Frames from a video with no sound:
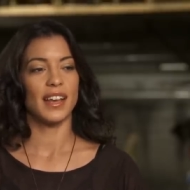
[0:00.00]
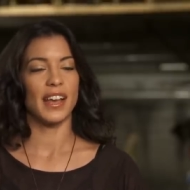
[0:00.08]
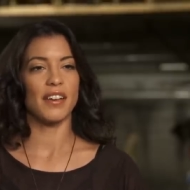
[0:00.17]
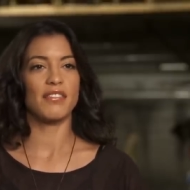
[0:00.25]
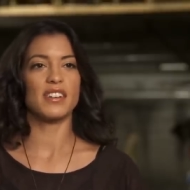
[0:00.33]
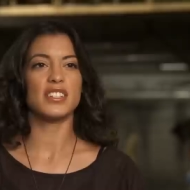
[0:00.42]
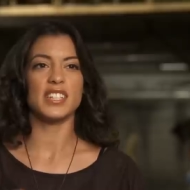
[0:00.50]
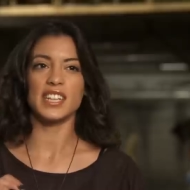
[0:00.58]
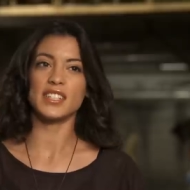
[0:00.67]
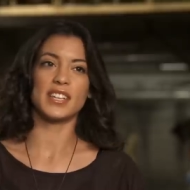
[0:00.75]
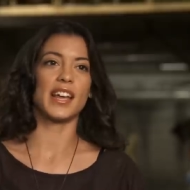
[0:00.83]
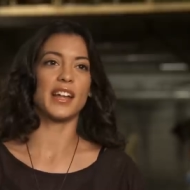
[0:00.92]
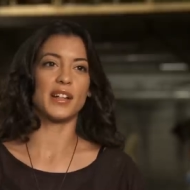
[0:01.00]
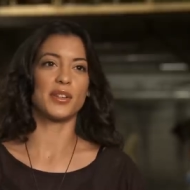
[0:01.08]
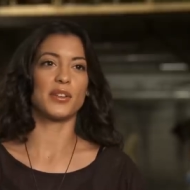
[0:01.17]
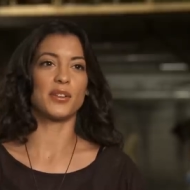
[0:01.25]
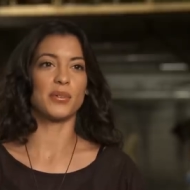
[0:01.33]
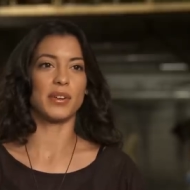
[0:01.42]
every detail,
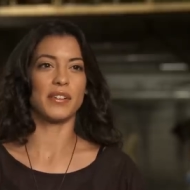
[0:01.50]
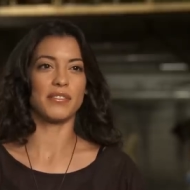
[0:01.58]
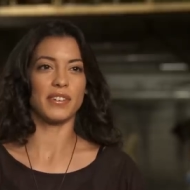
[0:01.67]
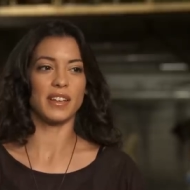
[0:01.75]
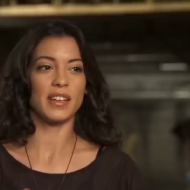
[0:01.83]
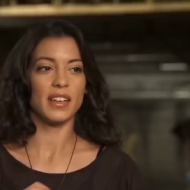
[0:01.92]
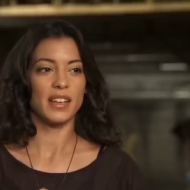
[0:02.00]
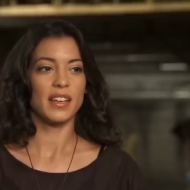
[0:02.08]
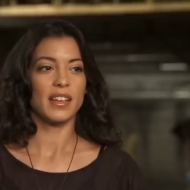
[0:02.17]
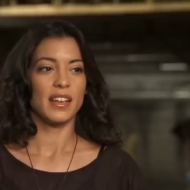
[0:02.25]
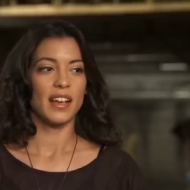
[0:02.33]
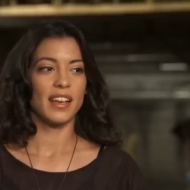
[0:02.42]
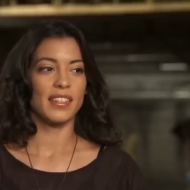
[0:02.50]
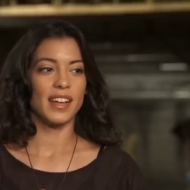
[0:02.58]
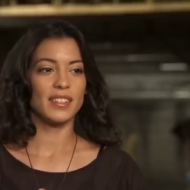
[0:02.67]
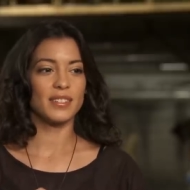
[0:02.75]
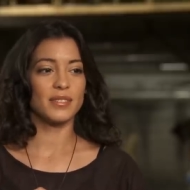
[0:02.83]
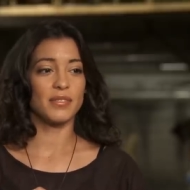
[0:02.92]
and
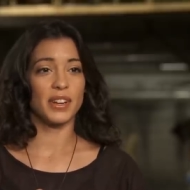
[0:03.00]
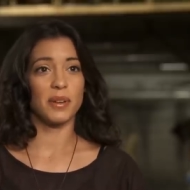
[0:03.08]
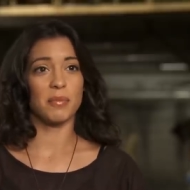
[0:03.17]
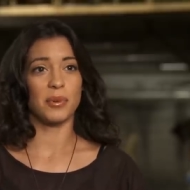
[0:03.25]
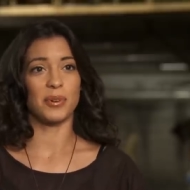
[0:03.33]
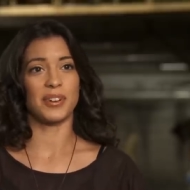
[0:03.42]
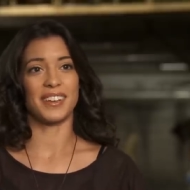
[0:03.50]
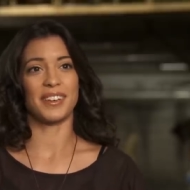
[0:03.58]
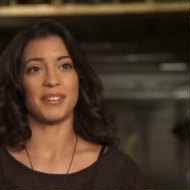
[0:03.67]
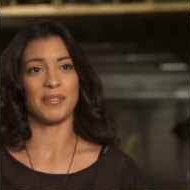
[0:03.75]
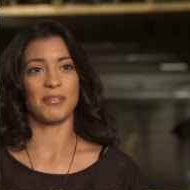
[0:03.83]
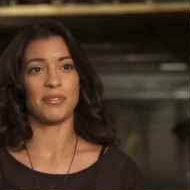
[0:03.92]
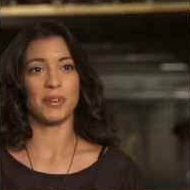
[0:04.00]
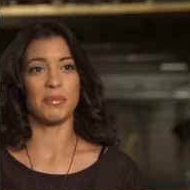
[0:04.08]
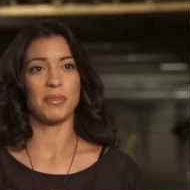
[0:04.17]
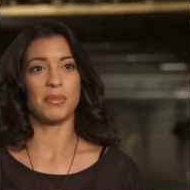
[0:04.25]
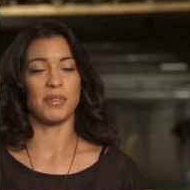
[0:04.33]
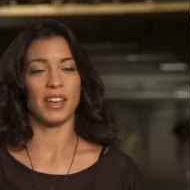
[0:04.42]
that's very important for a
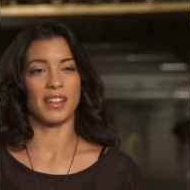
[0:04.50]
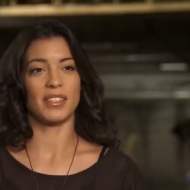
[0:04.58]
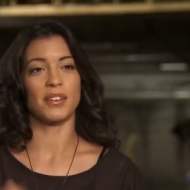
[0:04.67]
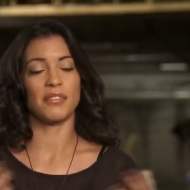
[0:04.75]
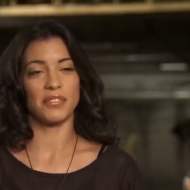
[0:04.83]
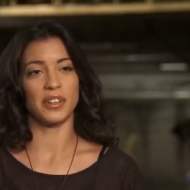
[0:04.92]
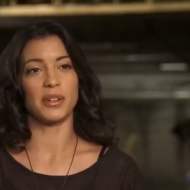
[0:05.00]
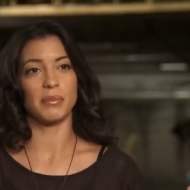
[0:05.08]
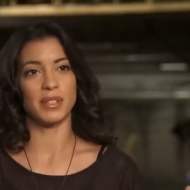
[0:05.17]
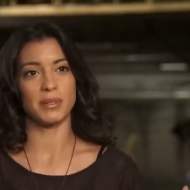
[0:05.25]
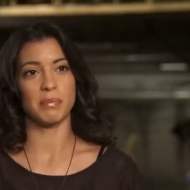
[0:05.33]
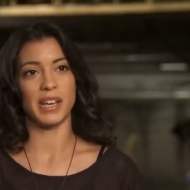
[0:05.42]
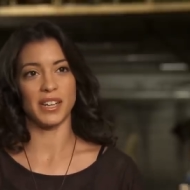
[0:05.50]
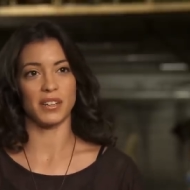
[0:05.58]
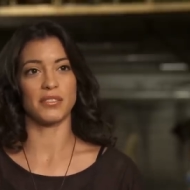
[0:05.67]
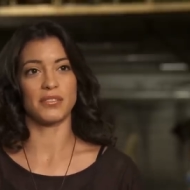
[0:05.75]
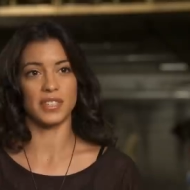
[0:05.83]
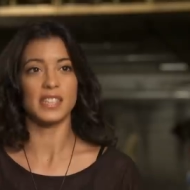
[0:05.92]
movie. I think film is made
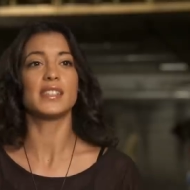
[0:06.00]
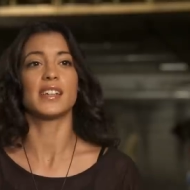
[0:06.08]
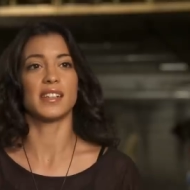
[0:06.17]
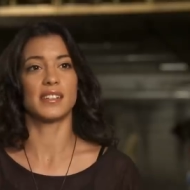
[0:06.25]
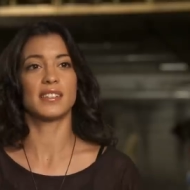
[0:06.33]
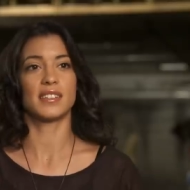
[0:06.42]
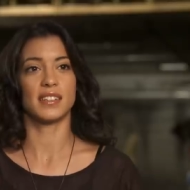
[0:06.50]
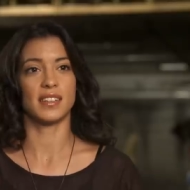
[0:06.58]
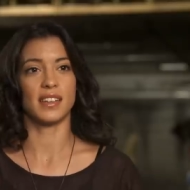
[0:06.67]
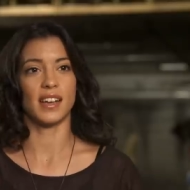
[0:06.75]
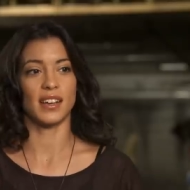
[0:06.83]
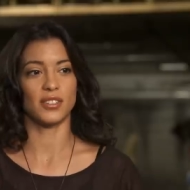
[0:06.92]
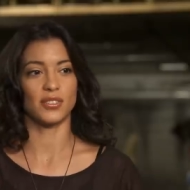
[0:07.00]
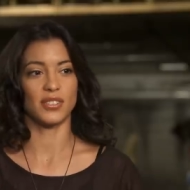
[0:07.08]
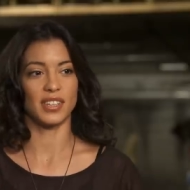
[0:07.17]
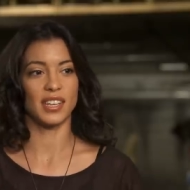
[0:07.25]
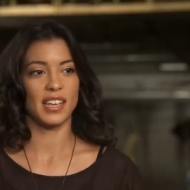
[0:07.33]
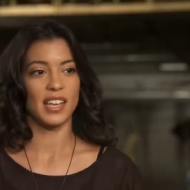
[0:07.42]
of details,
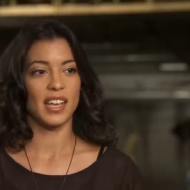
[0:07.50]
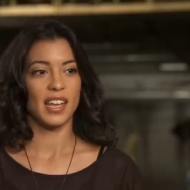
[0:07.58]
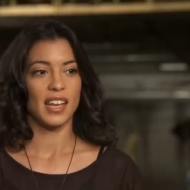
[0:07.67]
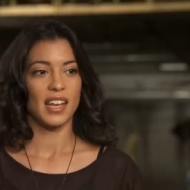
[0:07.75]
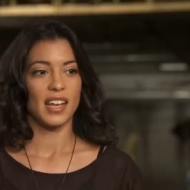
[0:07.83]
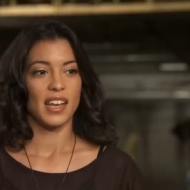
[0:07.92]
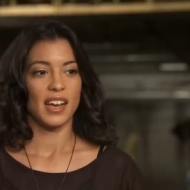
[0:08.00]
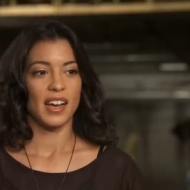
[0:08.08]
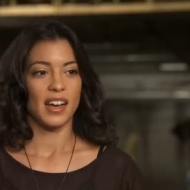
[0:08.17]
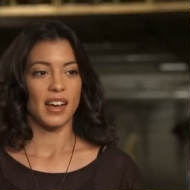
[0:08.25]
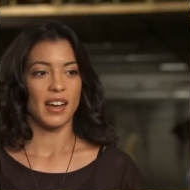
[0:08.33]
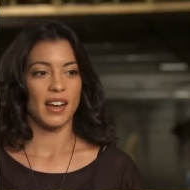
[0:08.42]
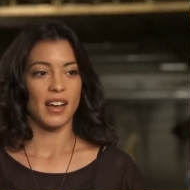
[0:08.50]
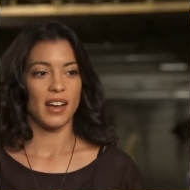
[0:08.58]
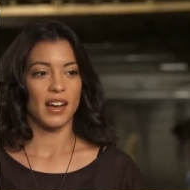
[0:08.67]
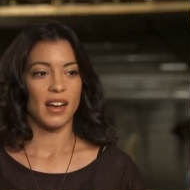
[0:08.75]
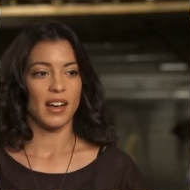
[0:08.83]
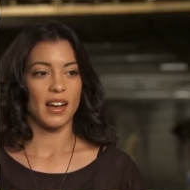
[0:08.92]
actually.
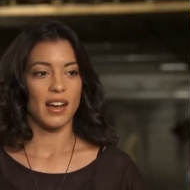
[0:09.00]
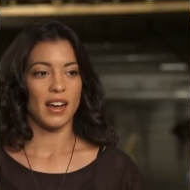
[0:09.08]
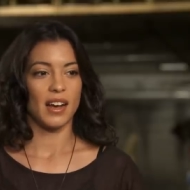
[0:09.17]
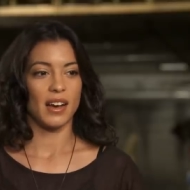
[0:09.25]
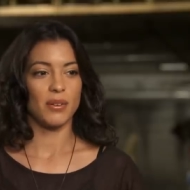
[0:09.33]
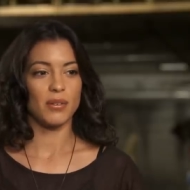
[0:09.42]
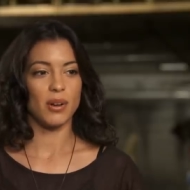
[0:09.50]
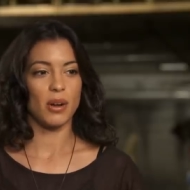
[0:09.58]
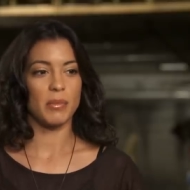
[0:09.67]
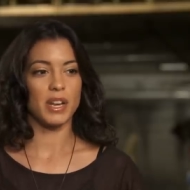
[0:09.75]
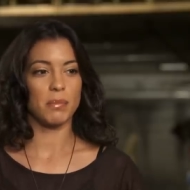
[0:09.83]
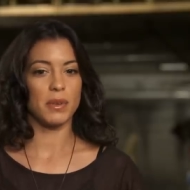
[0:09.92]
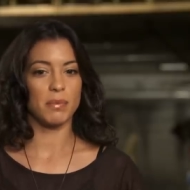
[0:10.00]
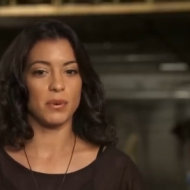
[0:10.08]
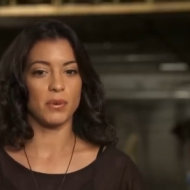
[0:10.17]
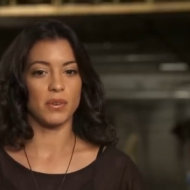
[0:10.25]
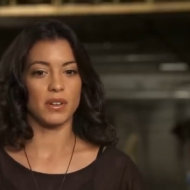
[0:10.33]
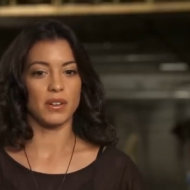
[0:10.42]
I don't know how many
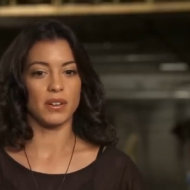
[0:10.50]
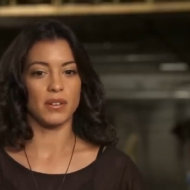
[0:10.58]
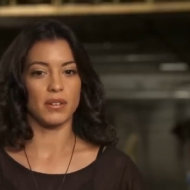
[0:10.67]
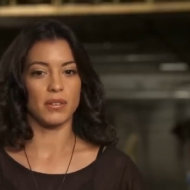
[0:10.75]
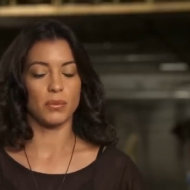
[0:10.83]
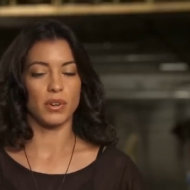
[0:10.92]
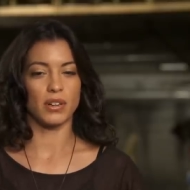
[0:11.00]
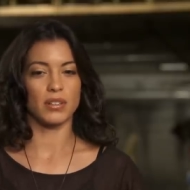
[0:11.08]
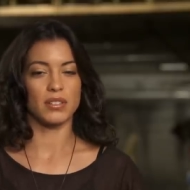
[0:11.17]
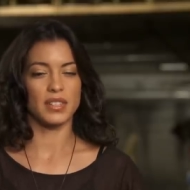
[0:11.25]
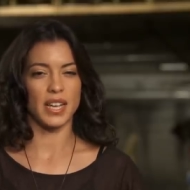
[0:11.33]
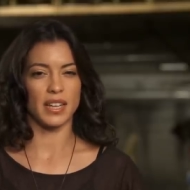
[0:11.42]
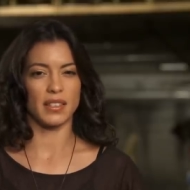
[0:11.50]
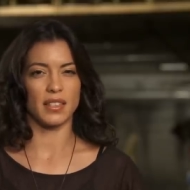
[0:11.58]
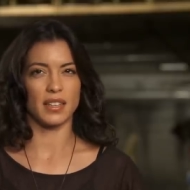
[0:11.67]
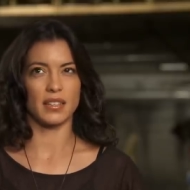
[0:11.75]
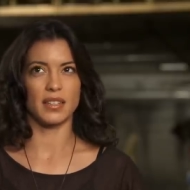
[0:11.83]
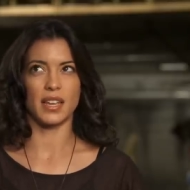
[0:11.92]
people were on set
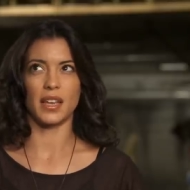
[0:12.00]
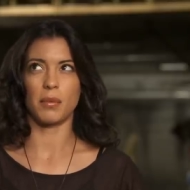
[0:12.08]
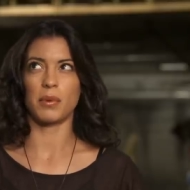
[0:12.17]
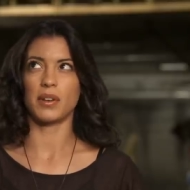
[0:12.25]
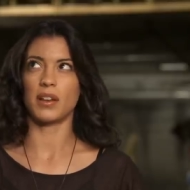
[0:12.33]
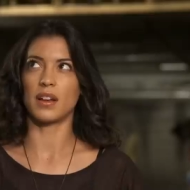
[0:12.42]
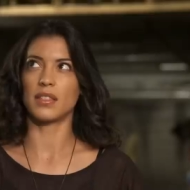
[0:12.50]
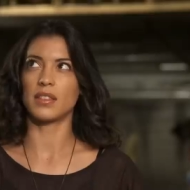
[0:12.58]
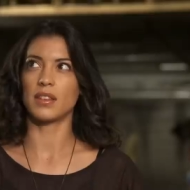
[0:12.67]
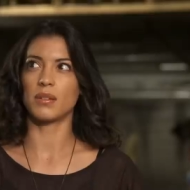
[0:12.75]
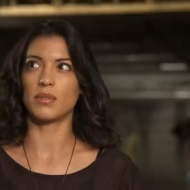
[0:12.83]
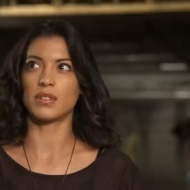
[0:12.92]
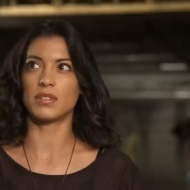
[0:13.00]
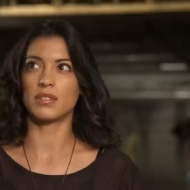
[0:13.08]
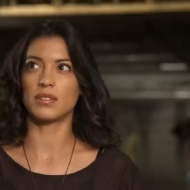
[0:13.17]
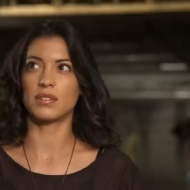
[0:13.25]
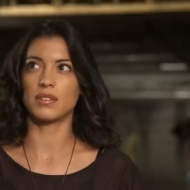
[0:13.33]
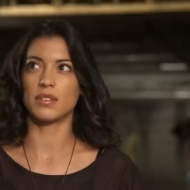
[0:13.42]
that day, but I think it
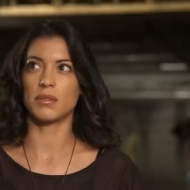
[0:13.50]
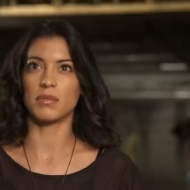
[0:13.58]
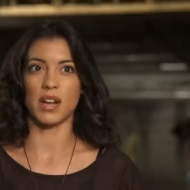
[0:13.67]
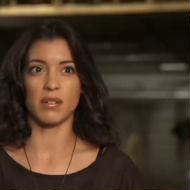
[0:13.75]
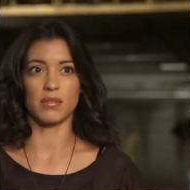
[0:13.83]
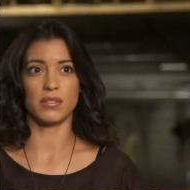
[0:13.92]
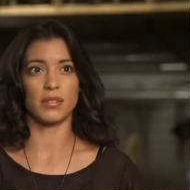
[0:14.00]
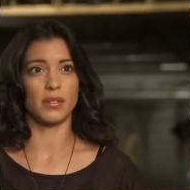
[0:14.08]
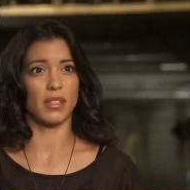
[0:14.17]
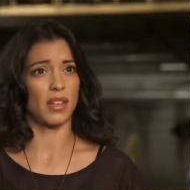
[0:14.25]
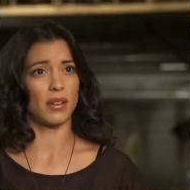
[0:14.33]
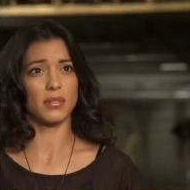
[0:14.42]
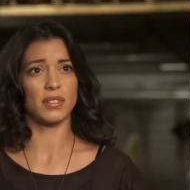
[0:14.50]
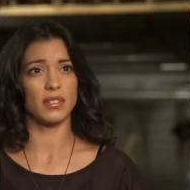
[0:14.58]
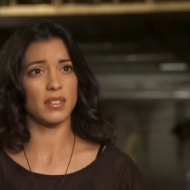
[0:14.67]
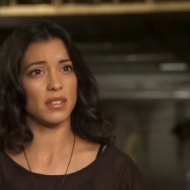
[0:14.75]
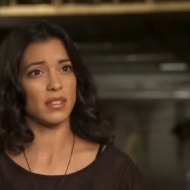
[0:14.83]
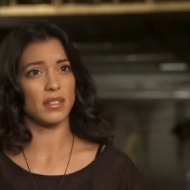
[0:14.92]
was around
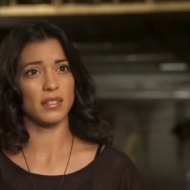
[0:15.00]
2,000.